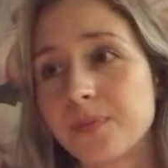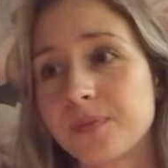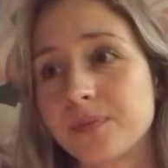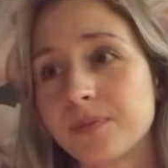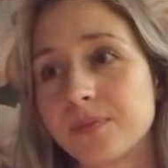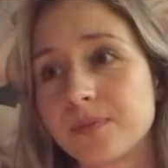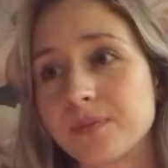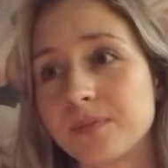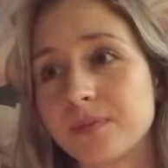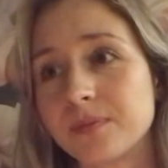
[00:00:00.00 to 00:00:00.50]

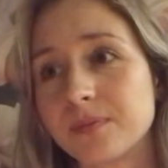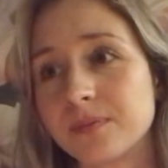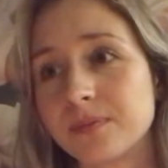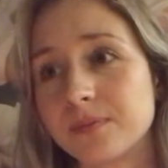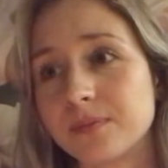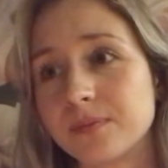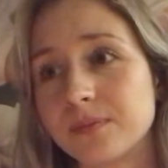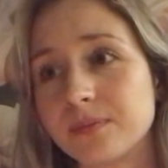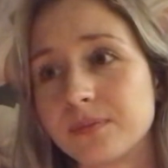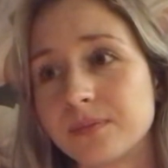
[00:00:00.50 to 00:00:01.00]

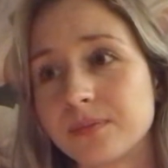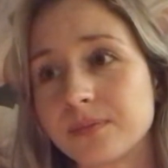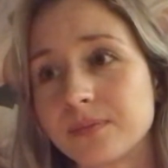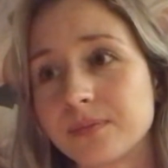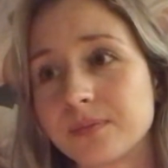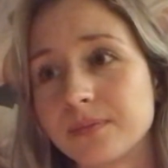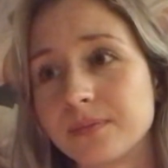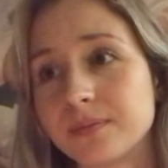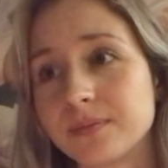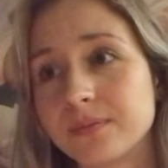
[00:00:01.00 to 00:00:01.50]

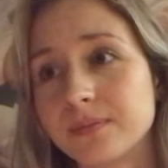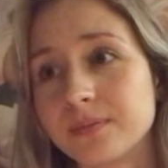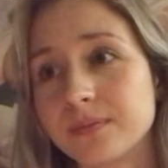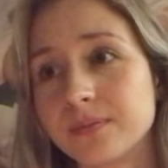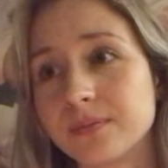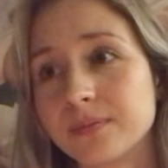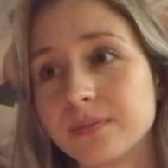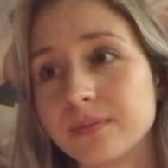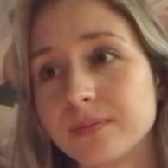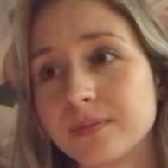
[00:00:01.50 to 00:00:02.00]

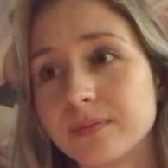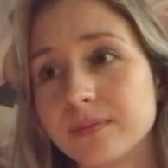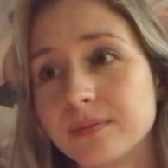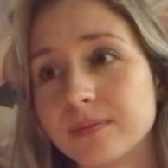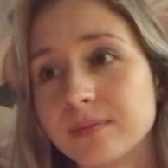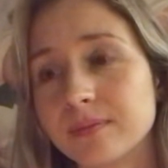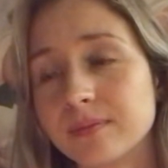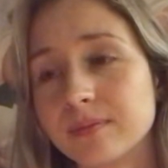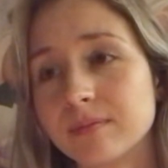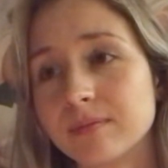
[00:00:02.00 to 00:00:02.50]

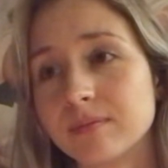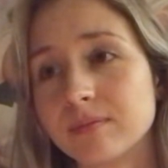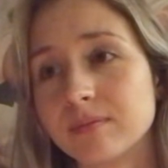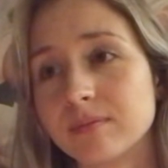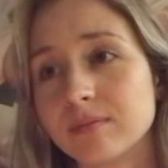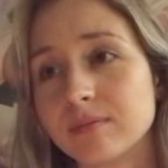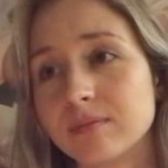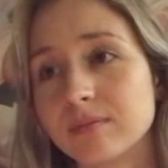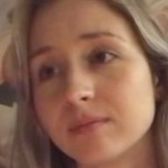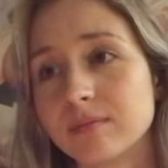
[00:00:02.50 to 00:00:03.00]

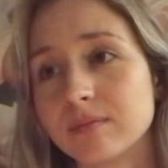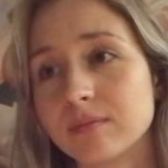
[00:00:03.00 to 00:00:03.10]
(silence)